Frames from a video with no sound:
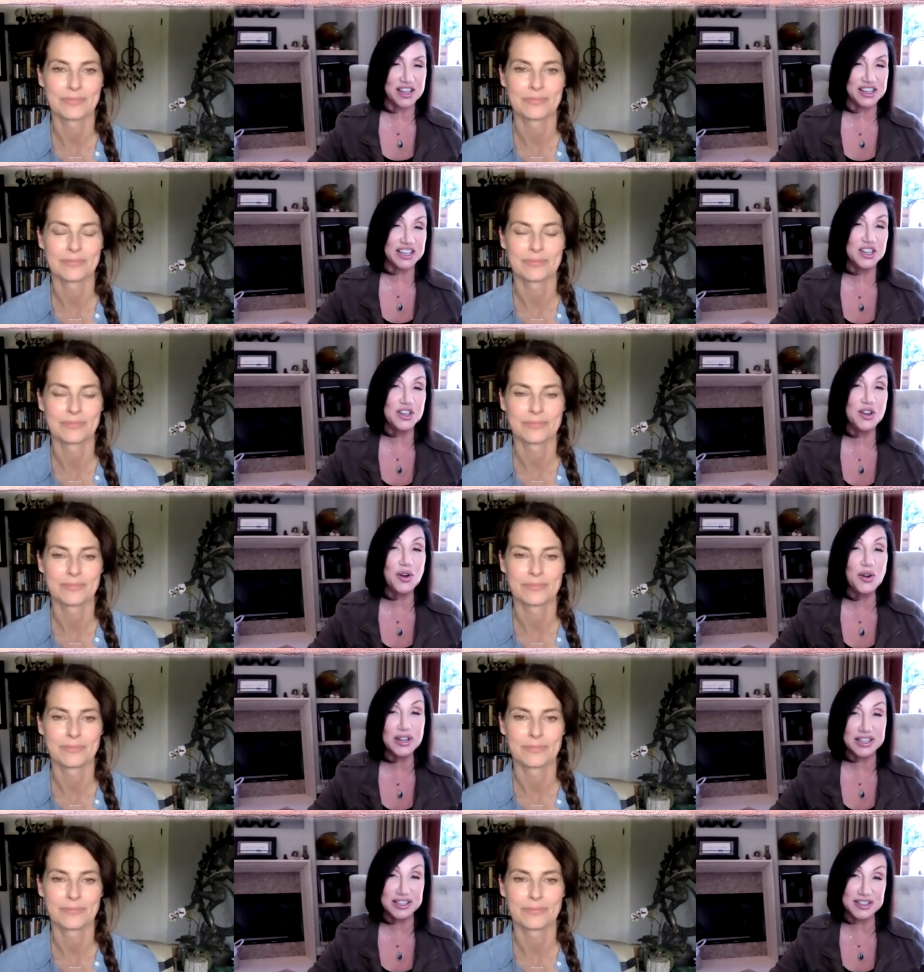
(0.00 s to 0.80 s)
Speaker 1: And I
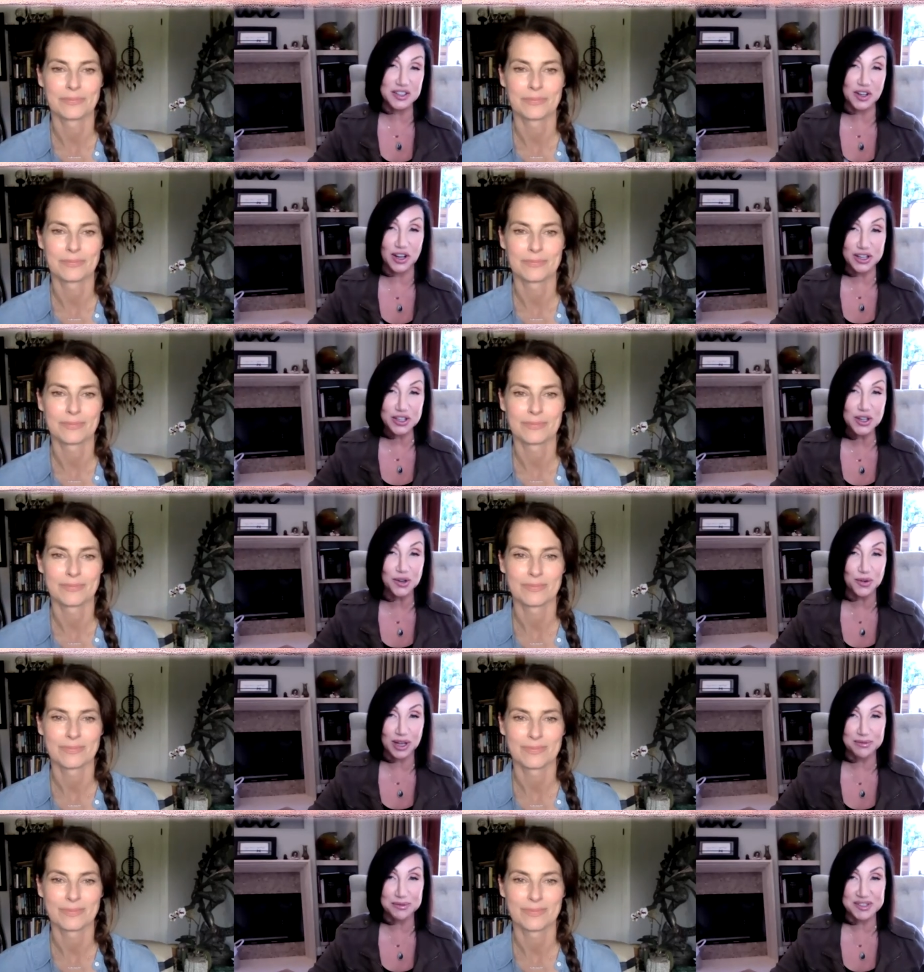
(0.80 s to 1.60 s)
noticed on your
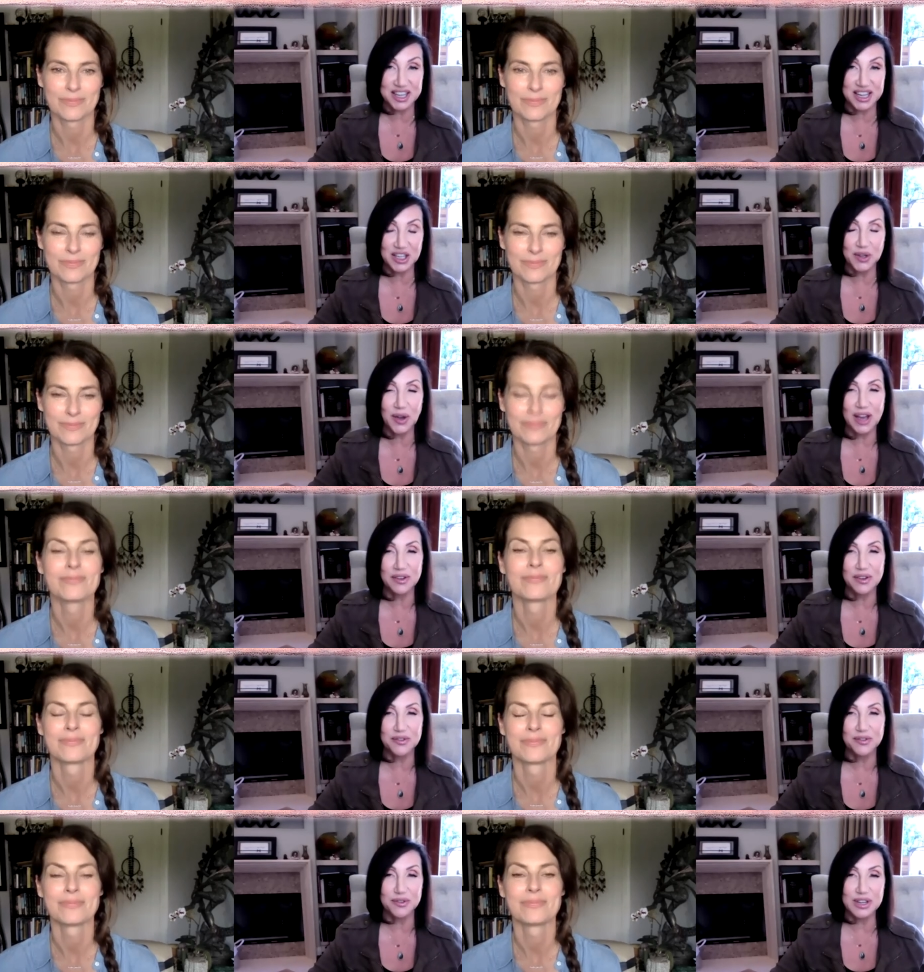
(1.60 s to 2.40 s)
website, you have
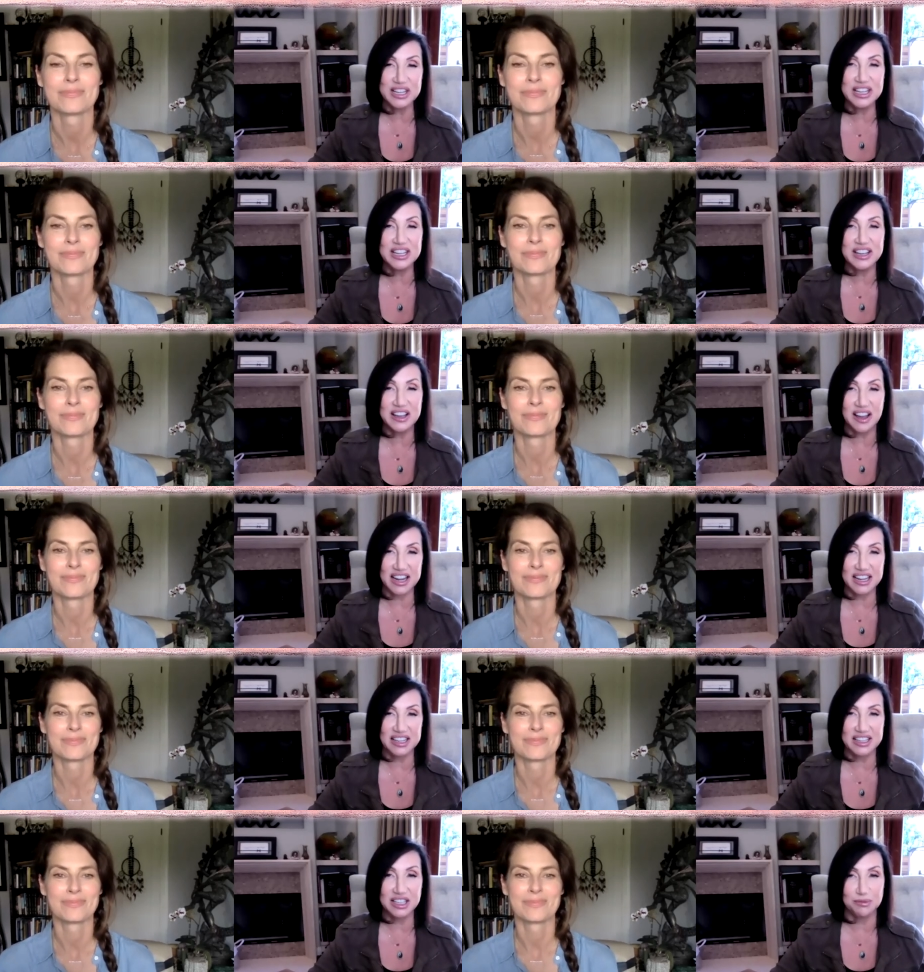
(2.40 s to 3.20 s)
a free
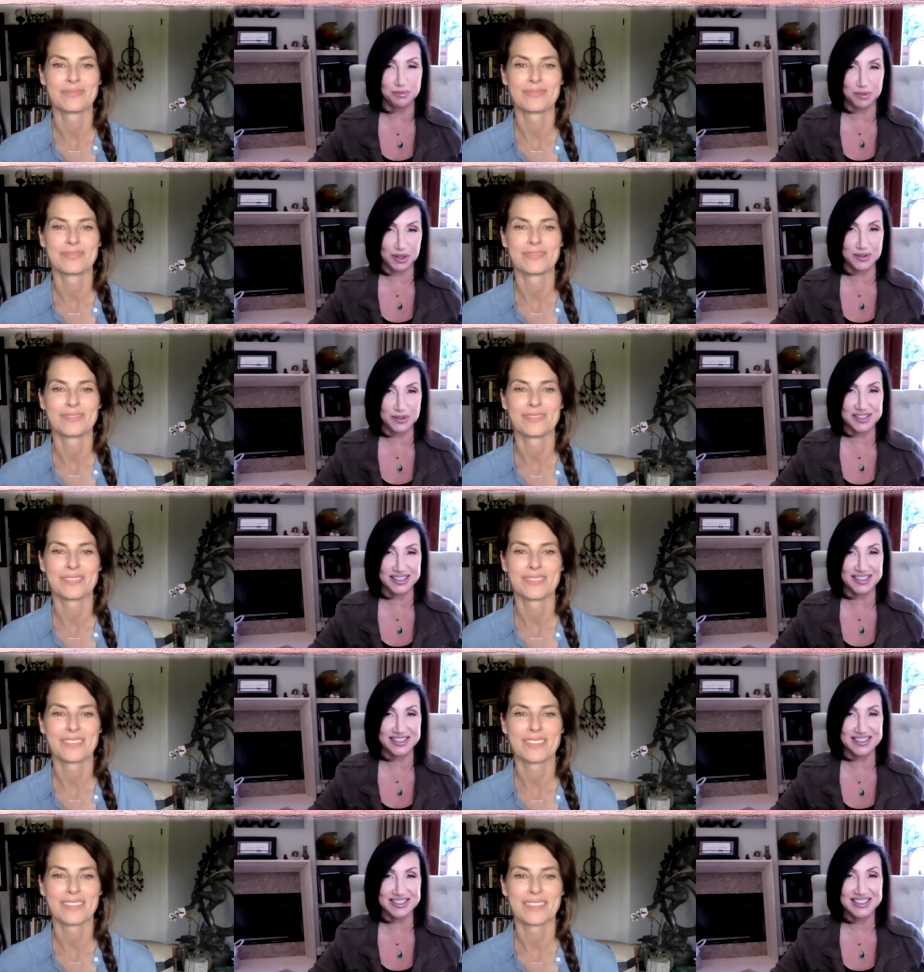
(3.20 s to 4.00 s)
guided
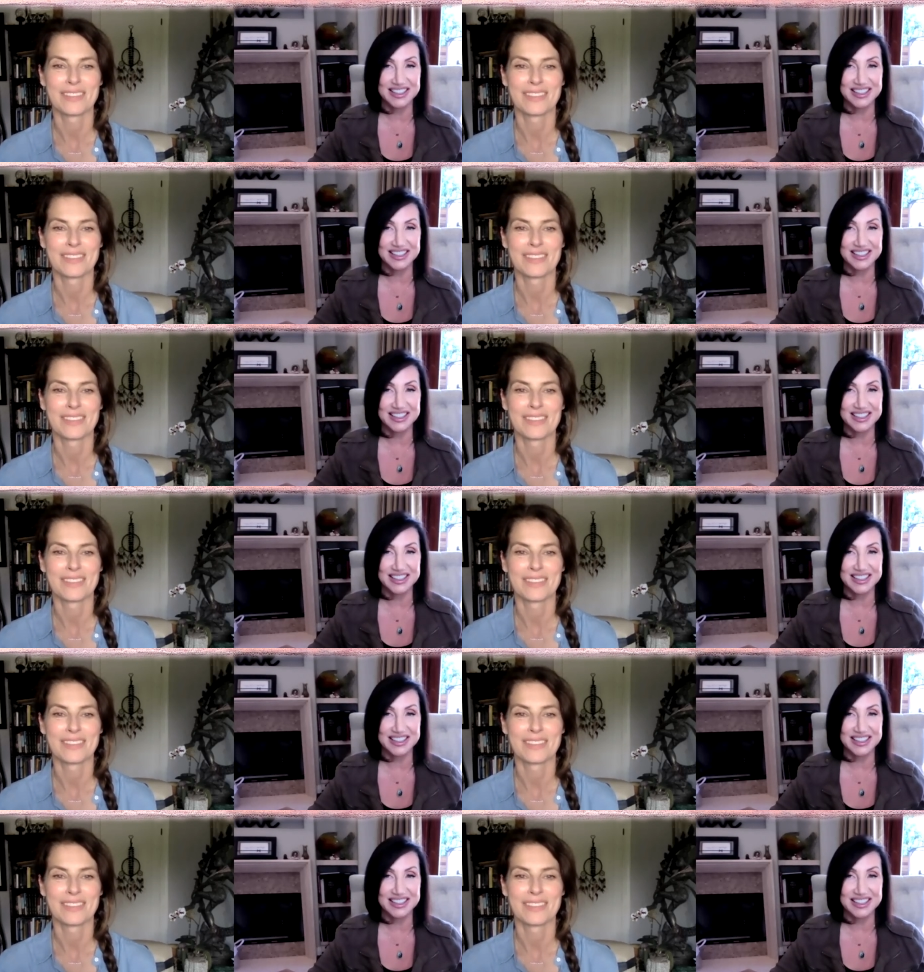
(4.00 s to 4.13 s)
hypnosis.